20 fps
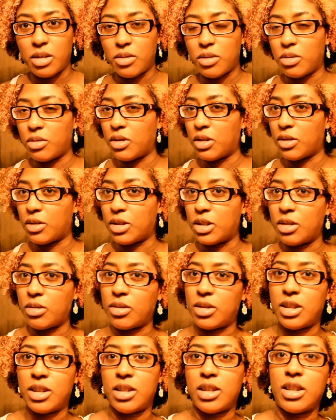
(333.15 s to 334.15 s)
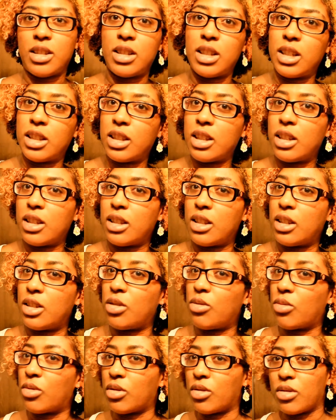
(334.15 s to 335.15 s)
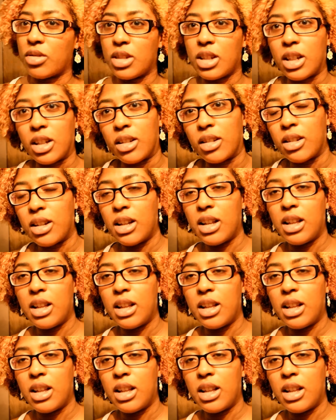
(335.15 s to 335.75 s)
If you've ever dealt with anything like that, then you understand.